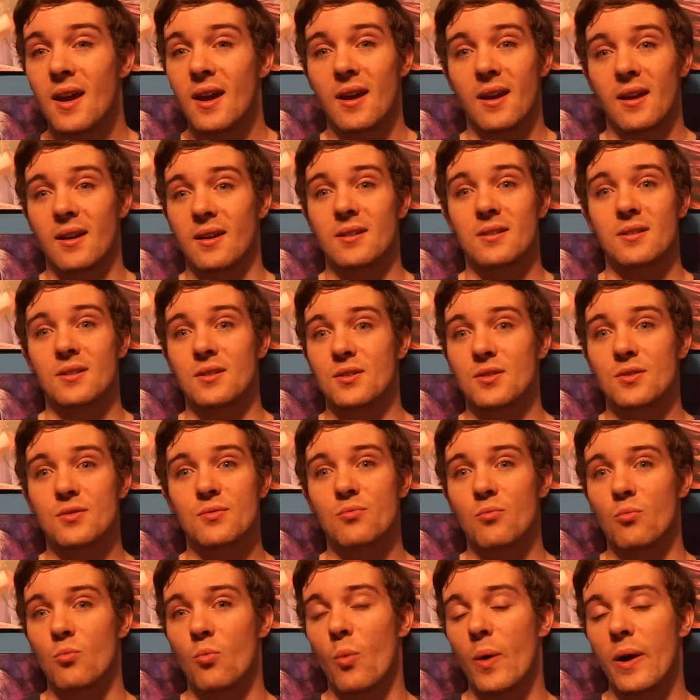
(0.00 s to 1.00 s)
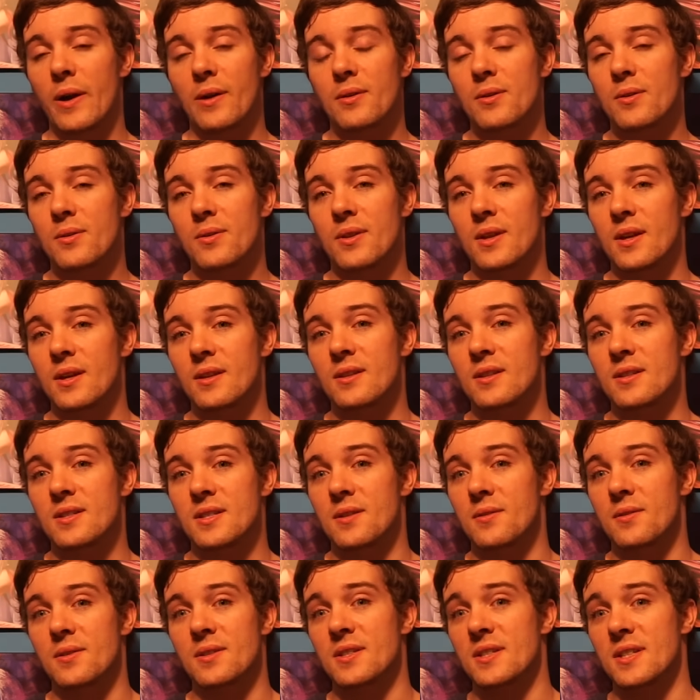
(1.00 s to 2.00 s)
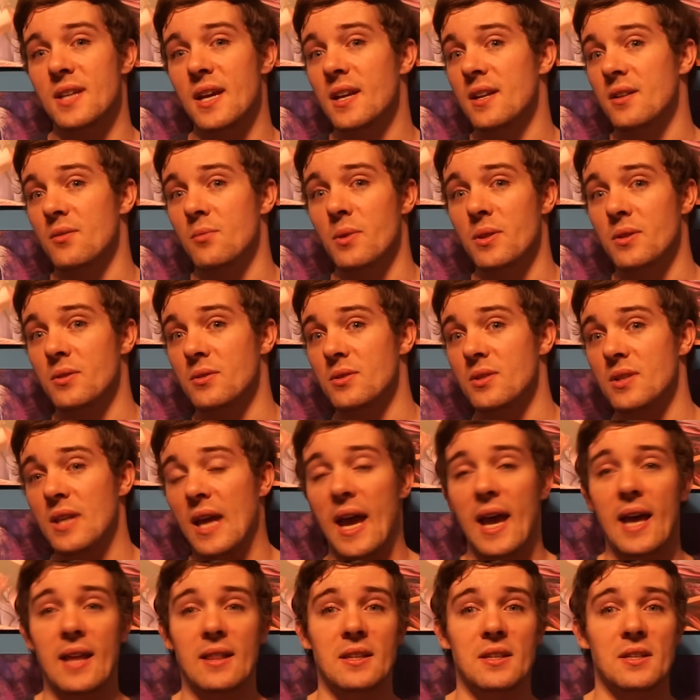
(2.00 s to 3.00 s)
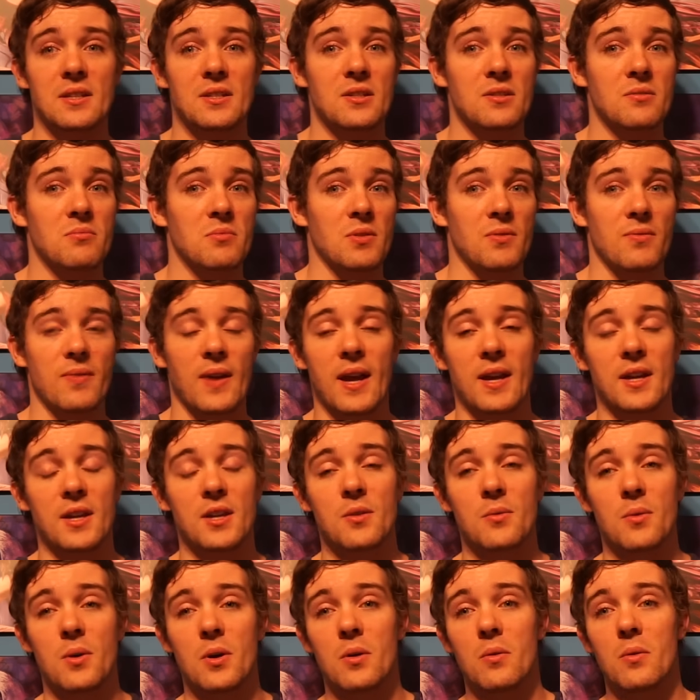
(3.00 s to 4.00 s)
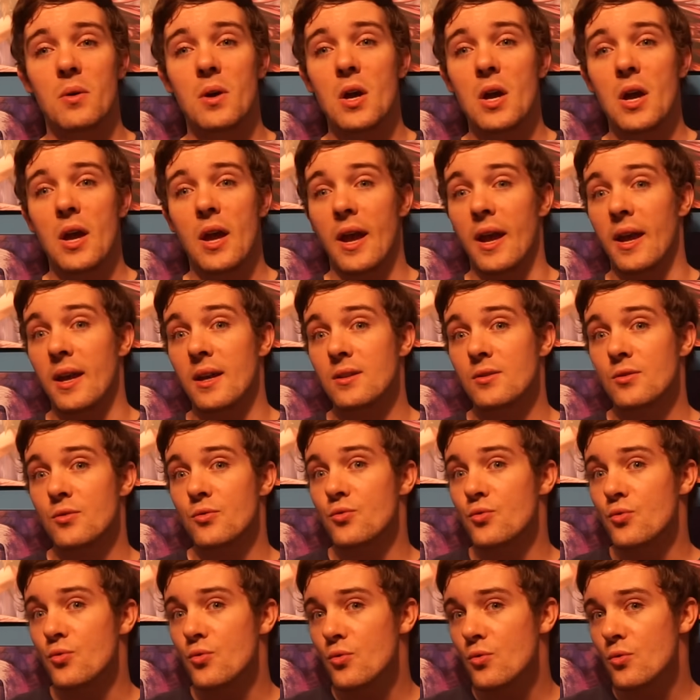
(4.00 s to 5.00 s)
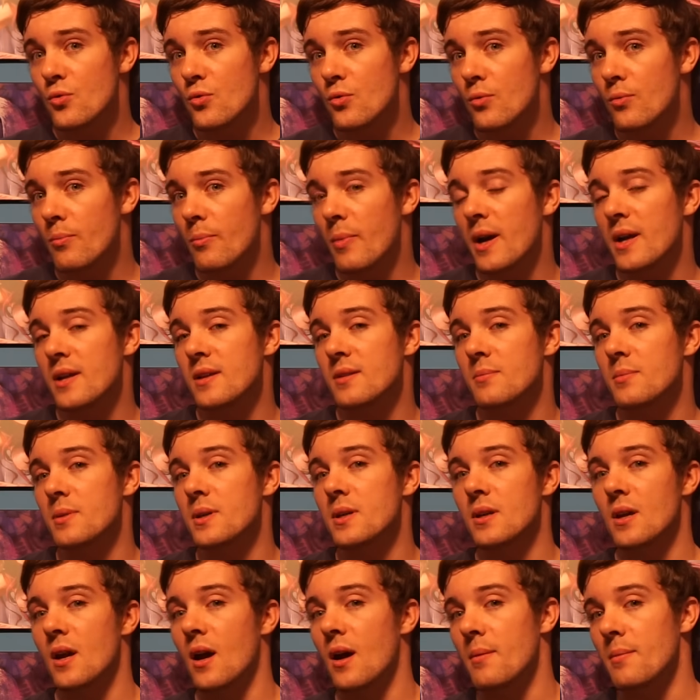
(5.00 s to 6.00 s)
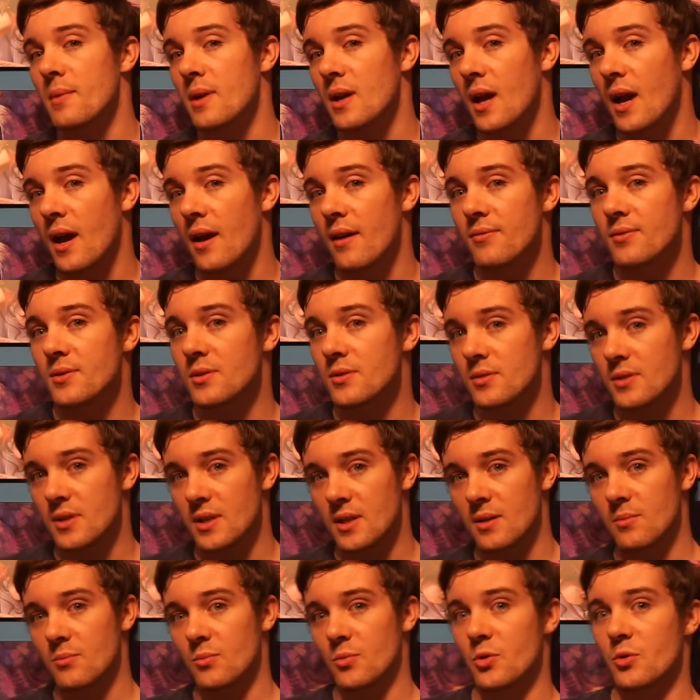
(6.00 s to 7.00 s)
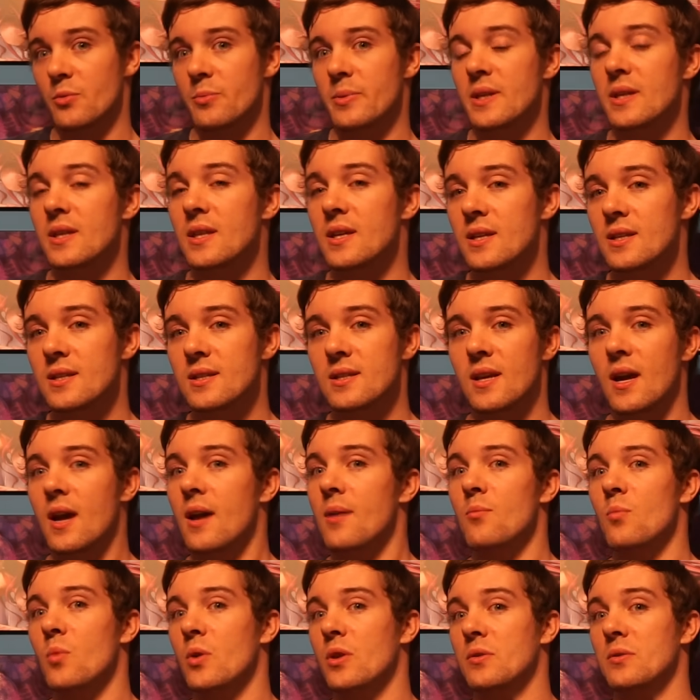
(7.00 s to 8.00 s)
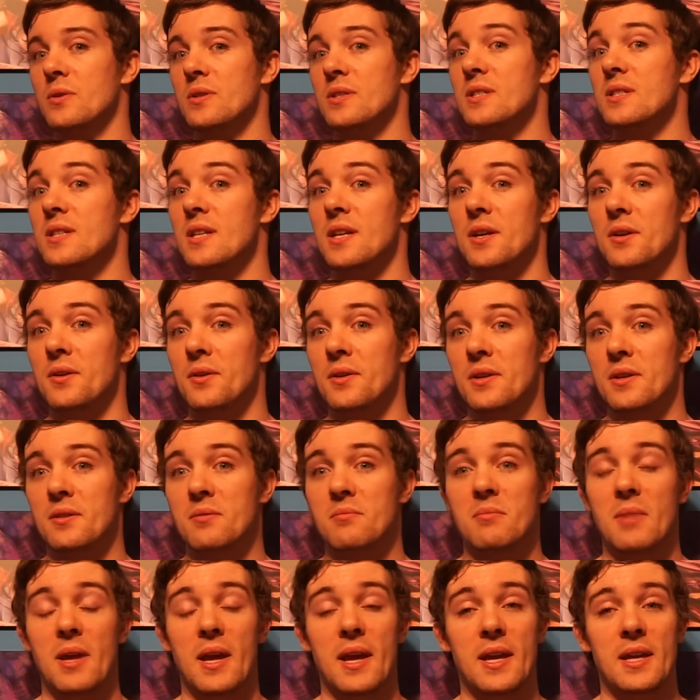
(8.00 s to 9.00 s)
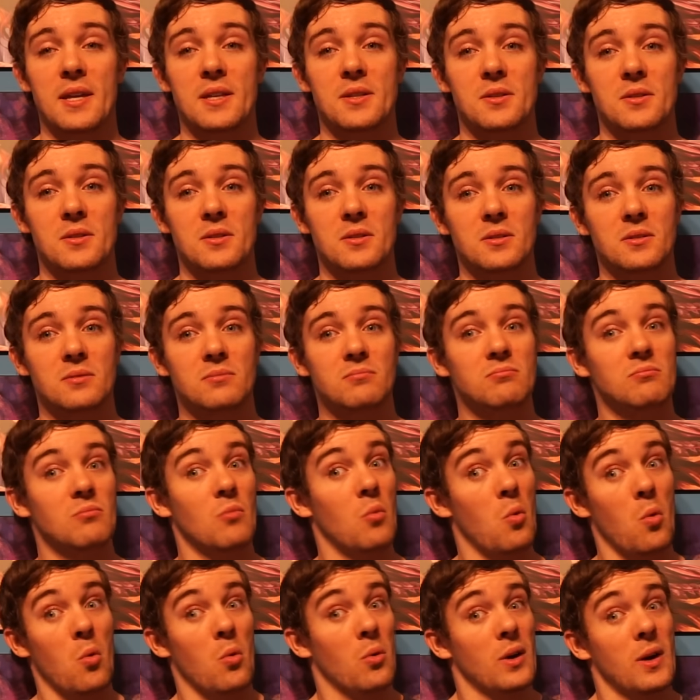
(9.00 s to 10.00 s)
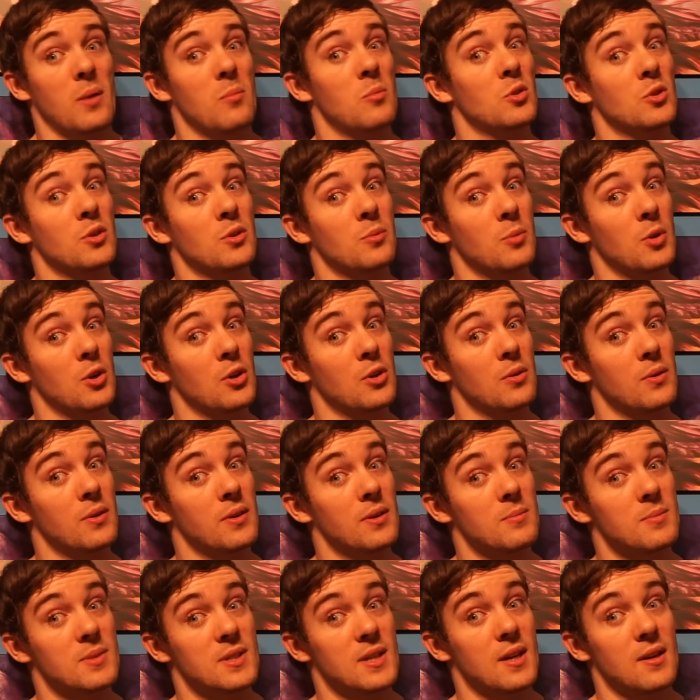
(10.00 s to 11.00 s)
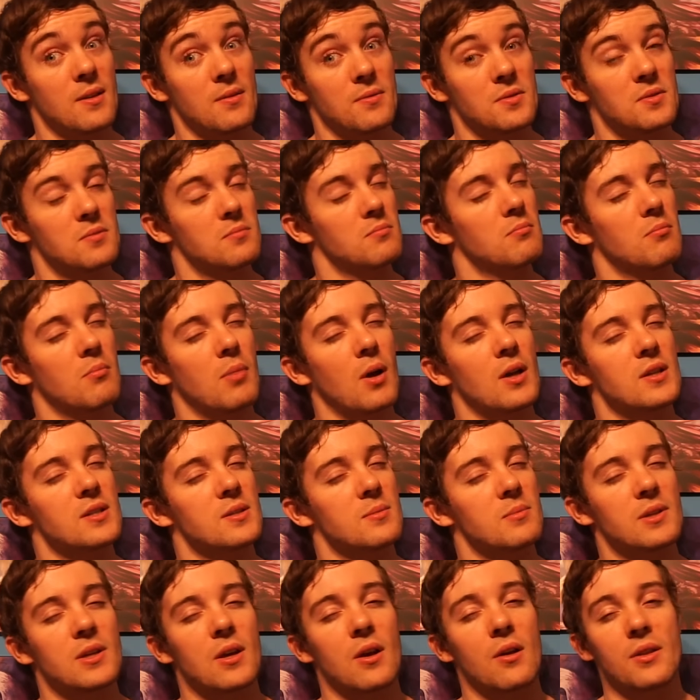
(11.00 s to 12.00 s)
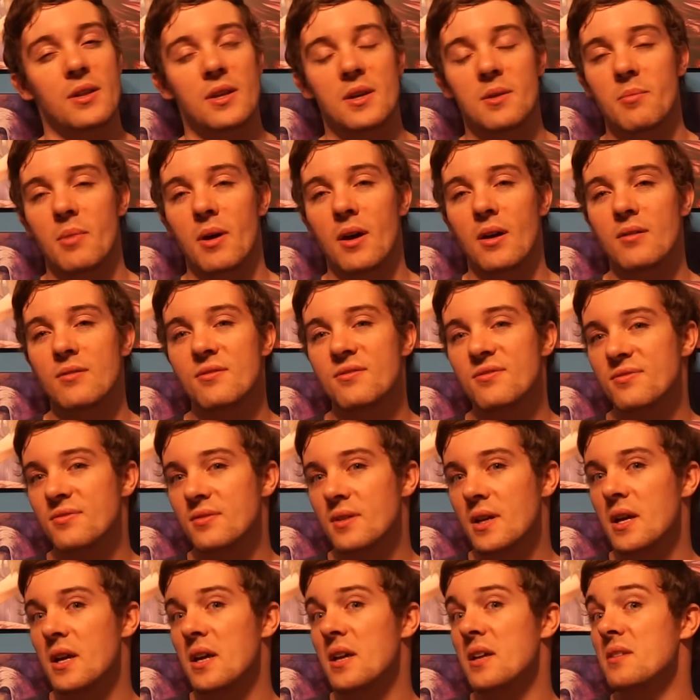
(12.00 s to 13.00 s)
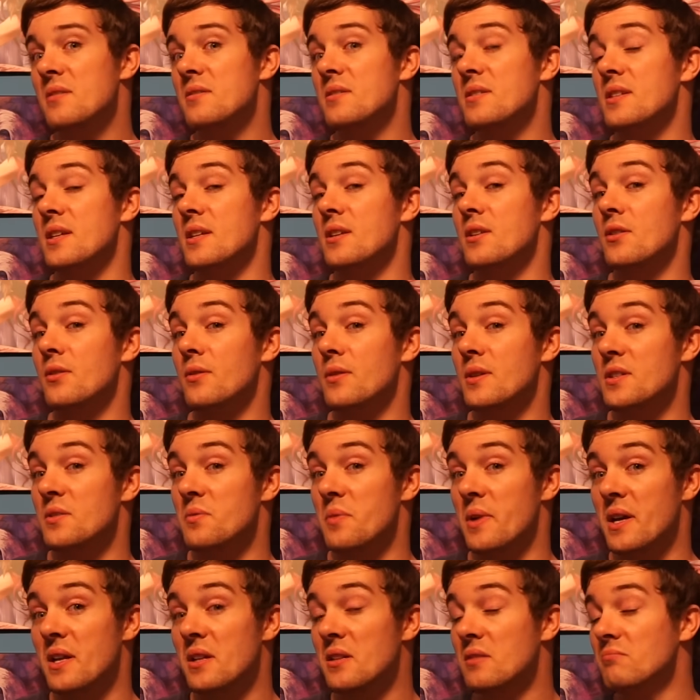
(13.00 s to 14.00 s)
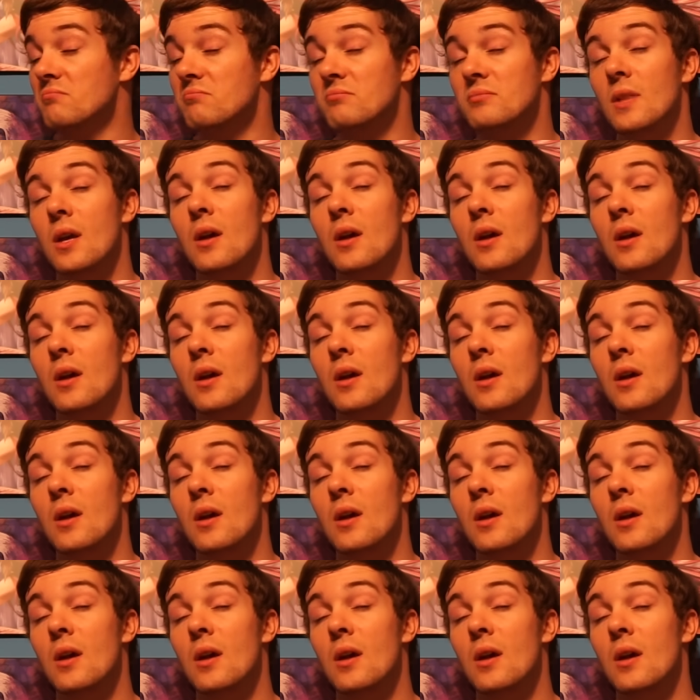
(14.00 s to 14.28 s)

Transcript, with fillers: And where you think the series is headed, whether it's to Atlas, to Vacuo, and who might be coming after Team RWBY this time, whether it's Tyrian, Hazel, or Emerald or Mercury themselves, possibly all the above, Cinder as well.